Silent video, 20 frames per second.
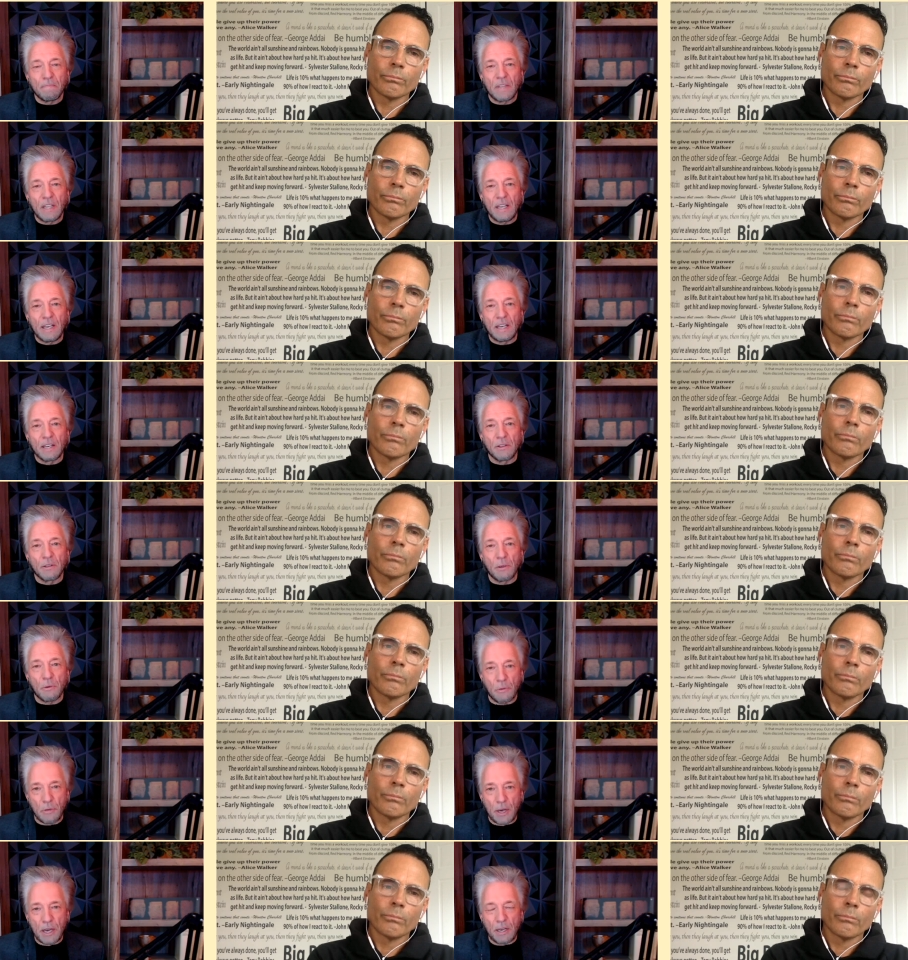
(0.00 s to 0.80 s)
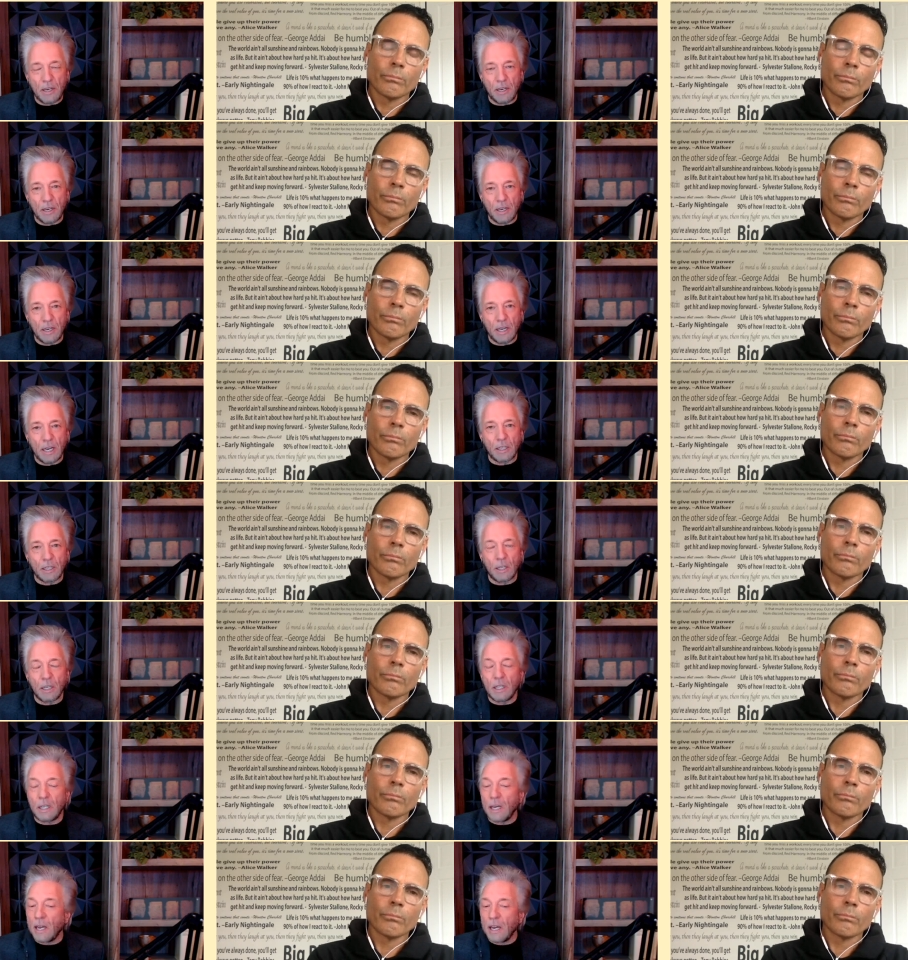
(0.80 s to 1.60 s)
Speaker 1: in the thinking. And
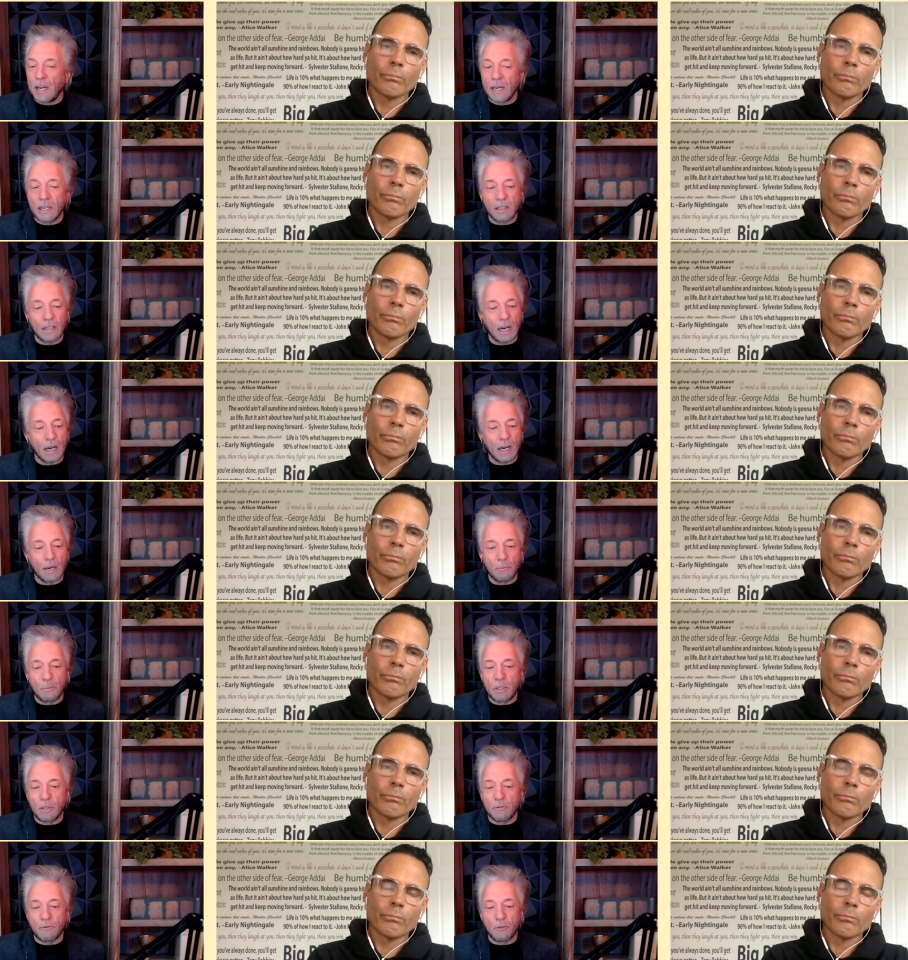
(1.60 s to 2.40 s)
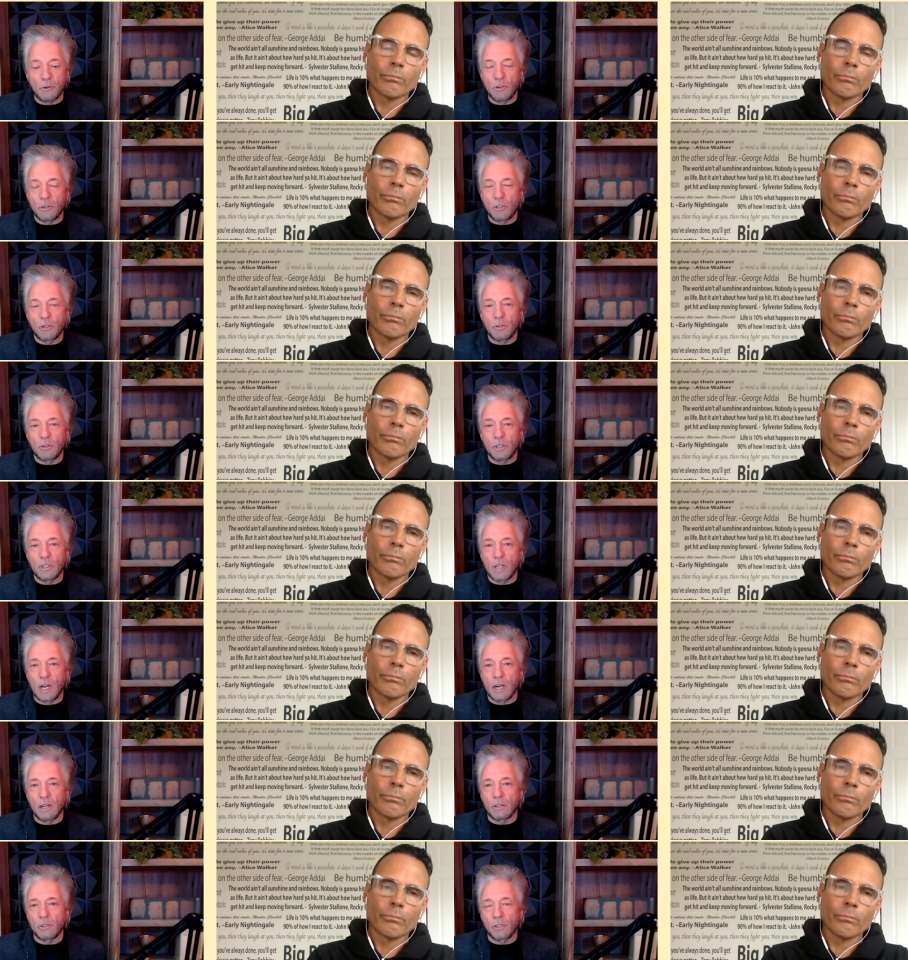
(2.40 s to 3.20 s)
and I'll be the first to
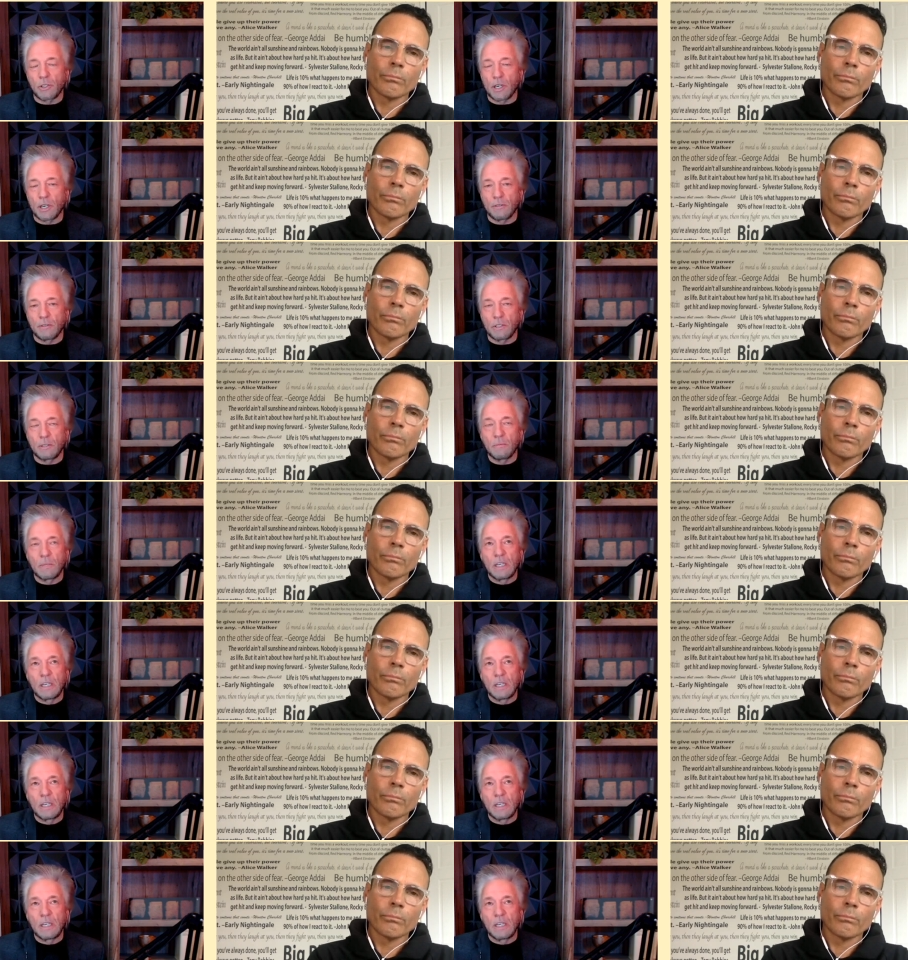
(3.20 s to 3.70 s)
acknowledge, Kevin,